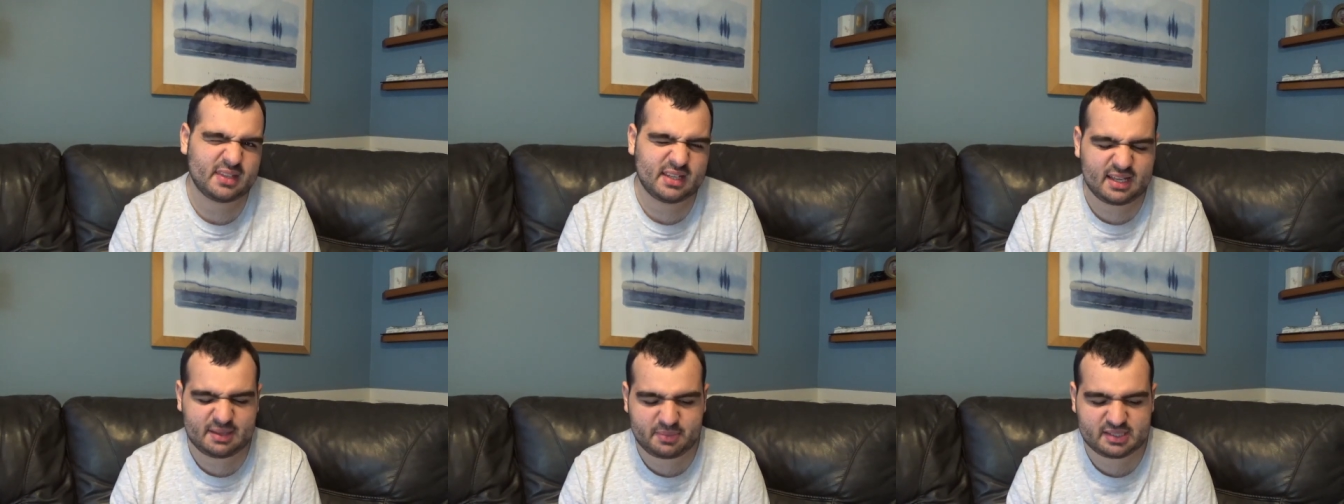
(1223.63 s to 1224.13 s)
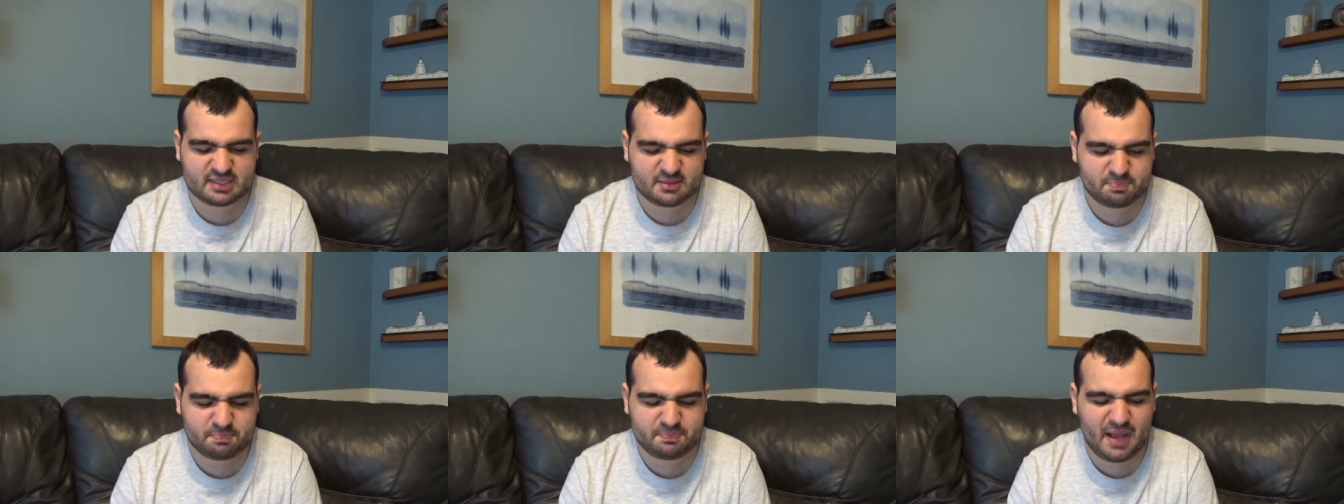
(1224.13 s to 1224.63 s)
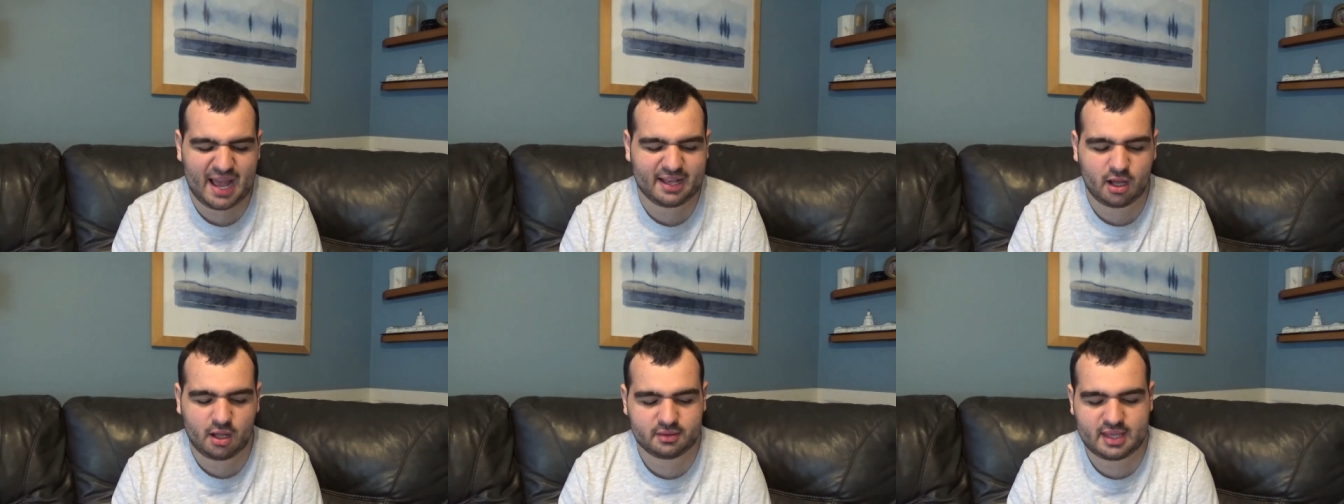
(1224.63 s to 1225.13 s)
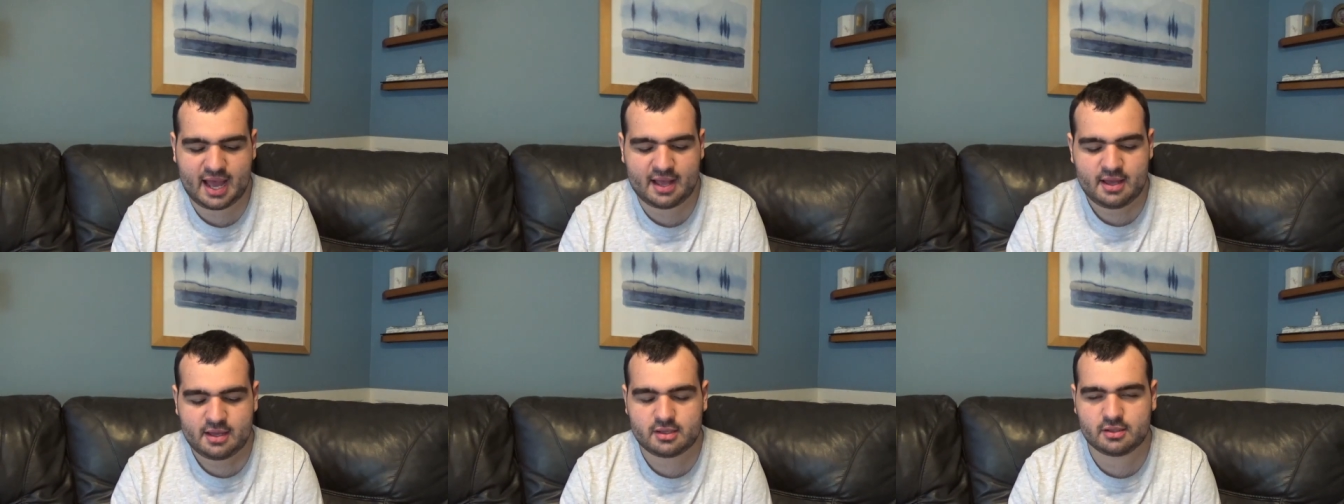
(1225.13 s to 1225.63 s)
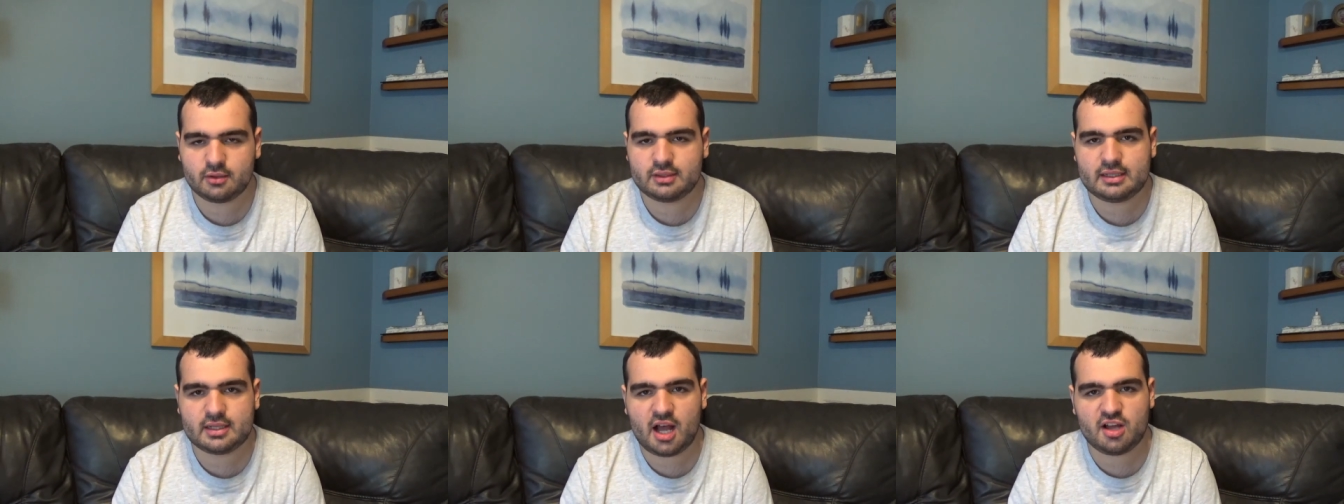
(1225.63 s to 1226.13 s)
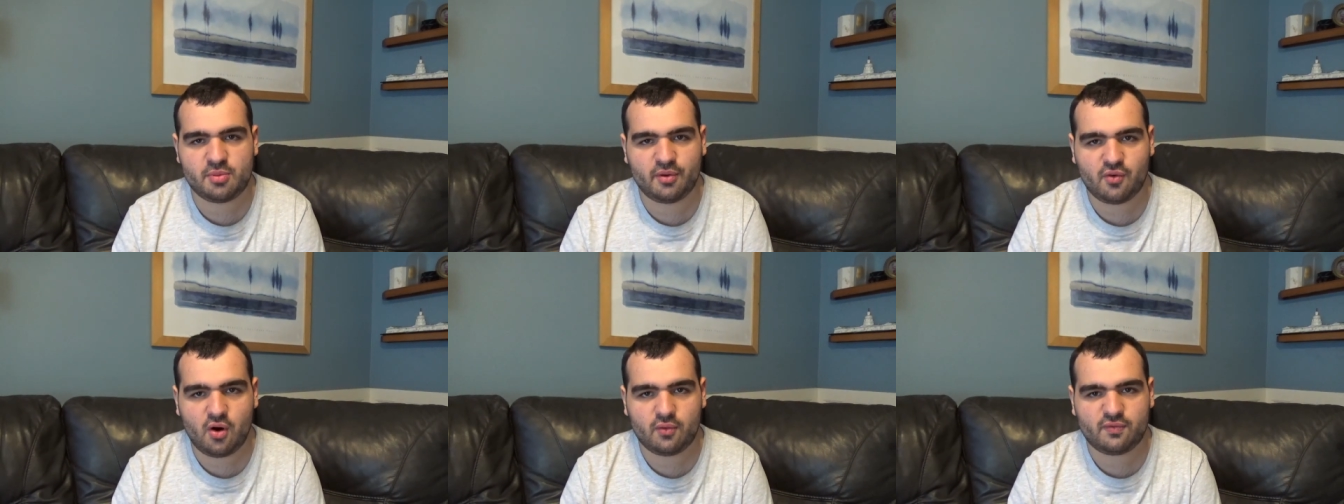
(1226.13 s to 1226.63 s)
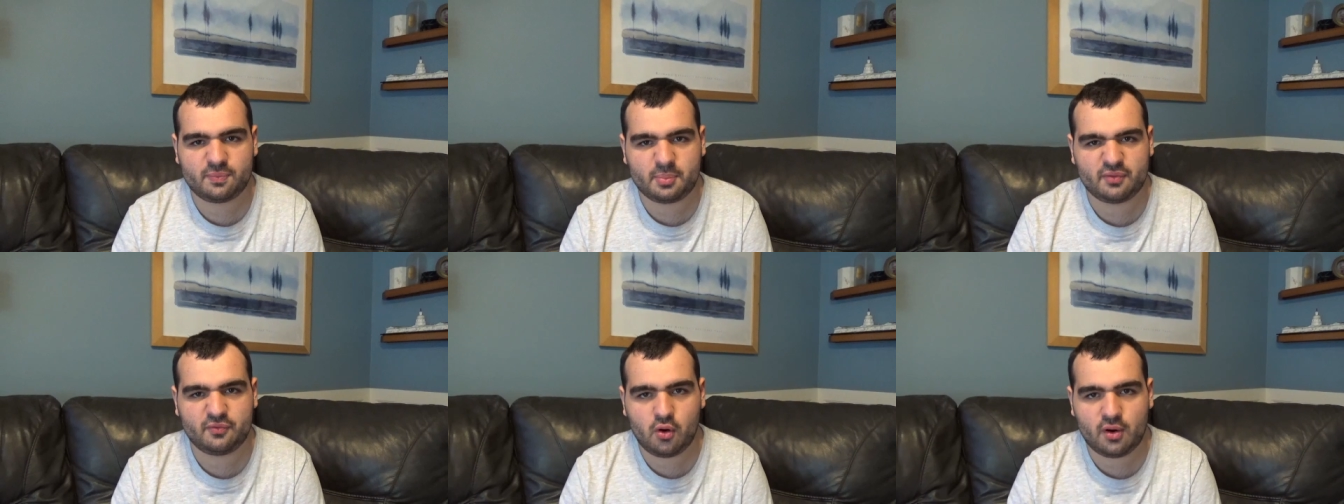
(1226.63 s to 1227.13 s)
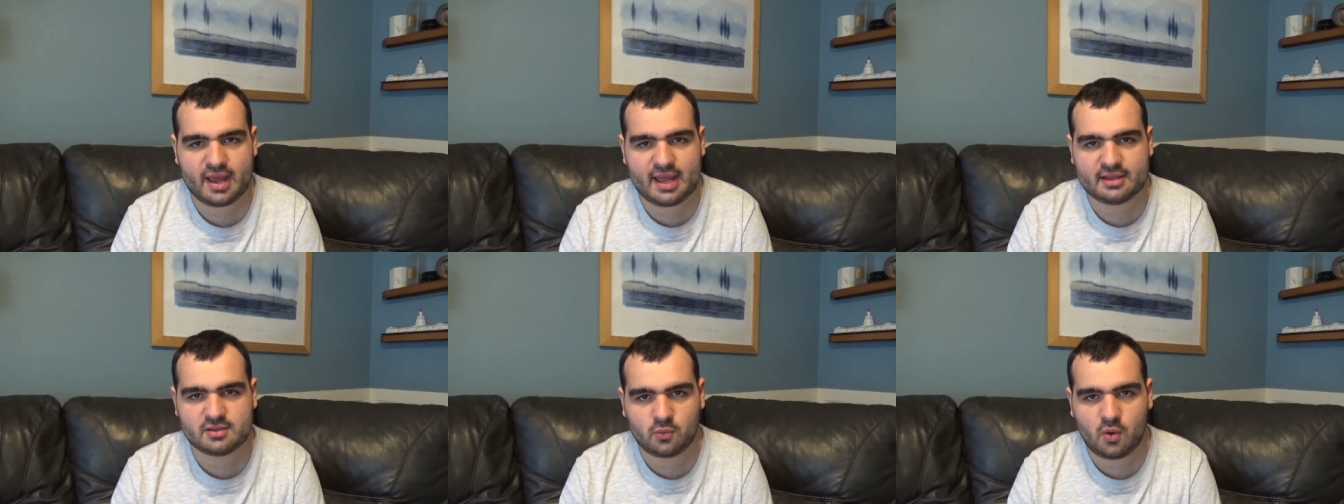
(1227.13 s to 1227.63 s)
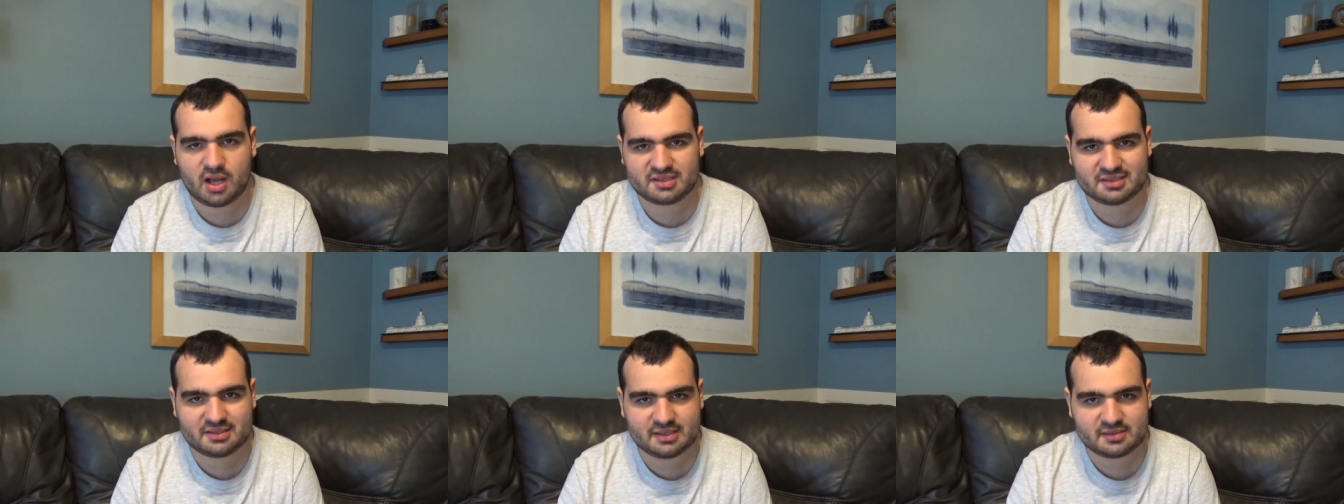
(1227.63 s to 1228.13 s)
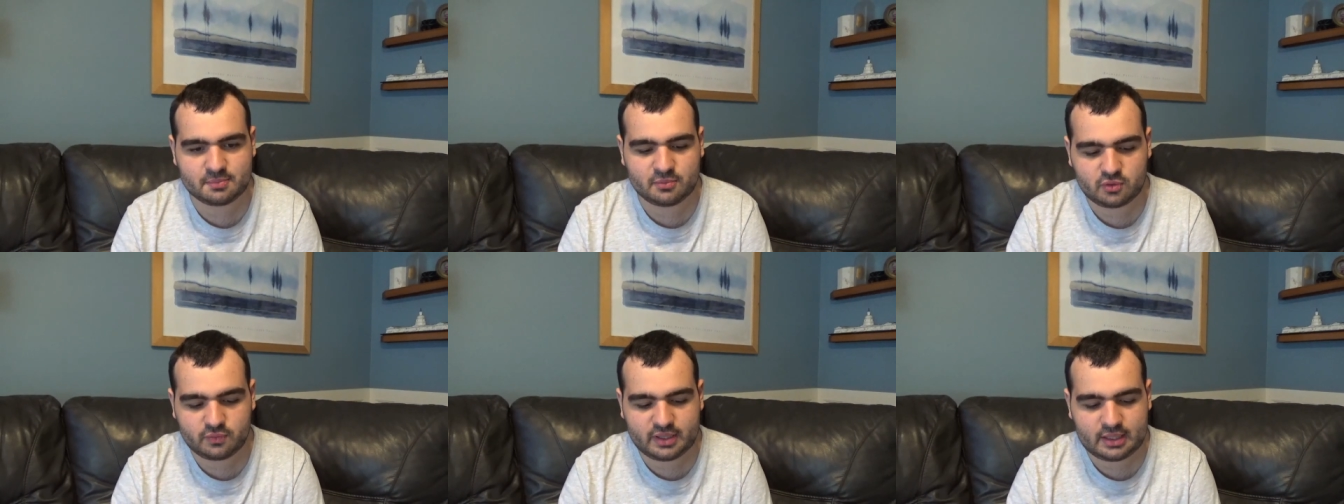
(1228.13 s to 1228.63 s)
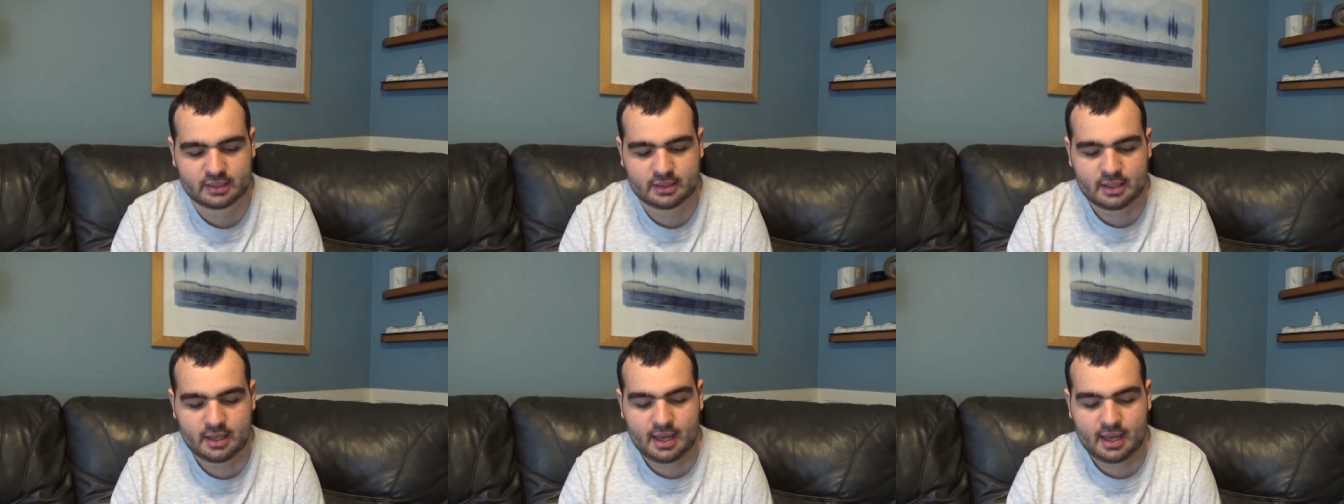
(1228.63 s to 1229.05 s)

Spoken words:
despite all that, you don't need knowledge beforehand to watch this movie.